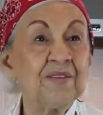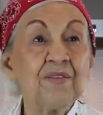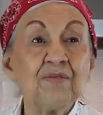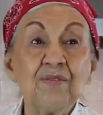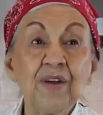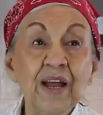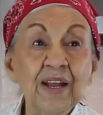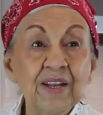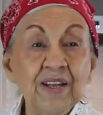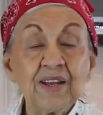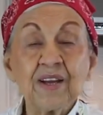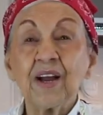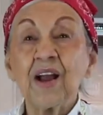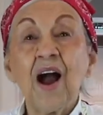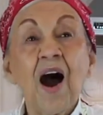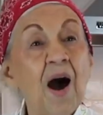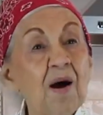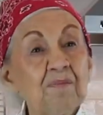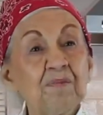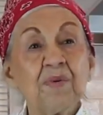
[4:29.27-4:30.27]
the red
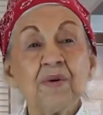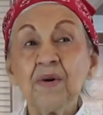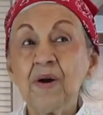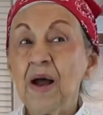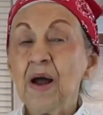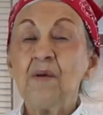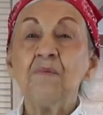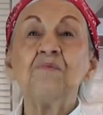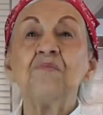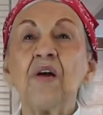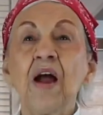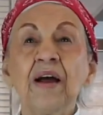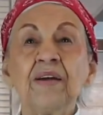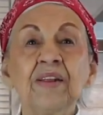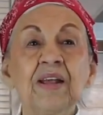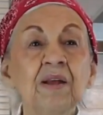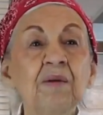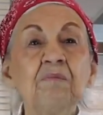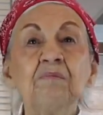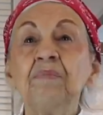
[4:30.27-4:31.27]
copper
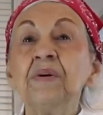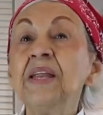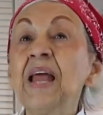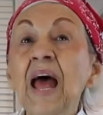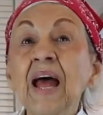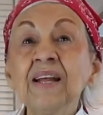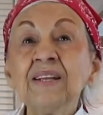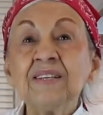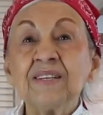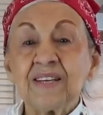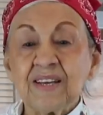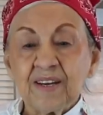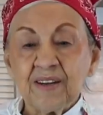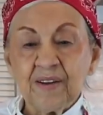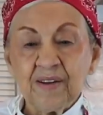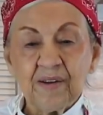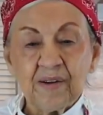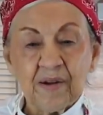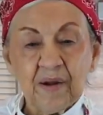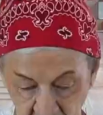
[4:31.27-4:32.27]
Brownie
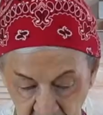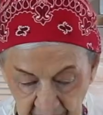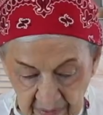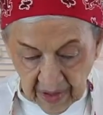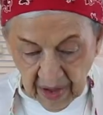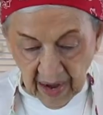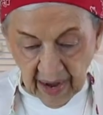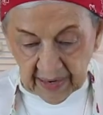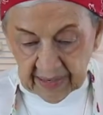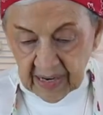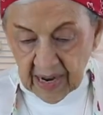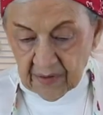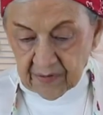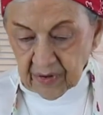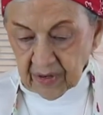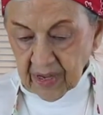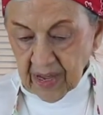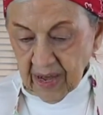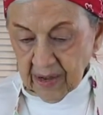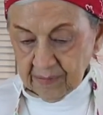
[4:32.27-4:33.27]
Bonanza. I never
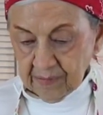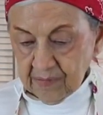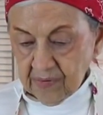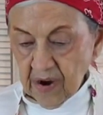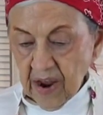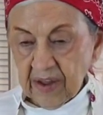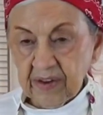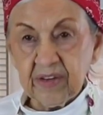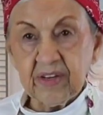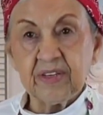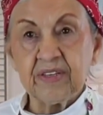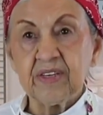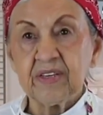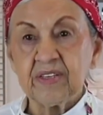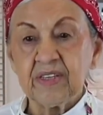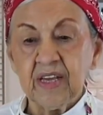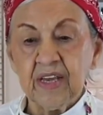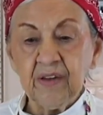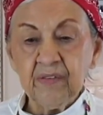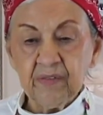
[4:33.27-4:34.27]
cut brownies
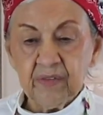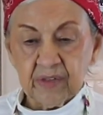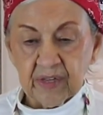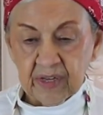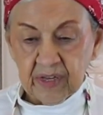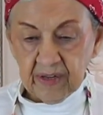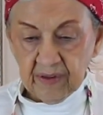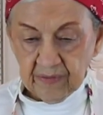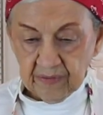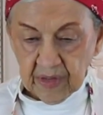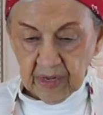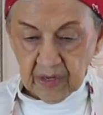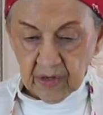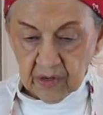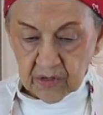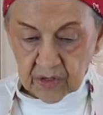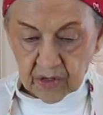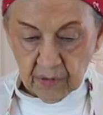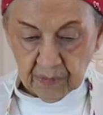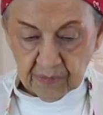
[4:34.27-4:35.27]
this evenly. They
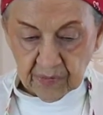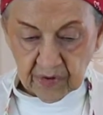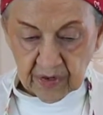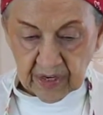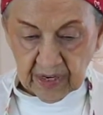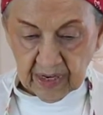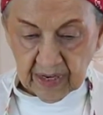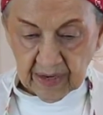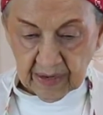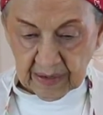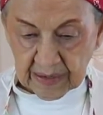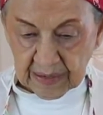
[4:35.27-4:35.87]
look so pretty.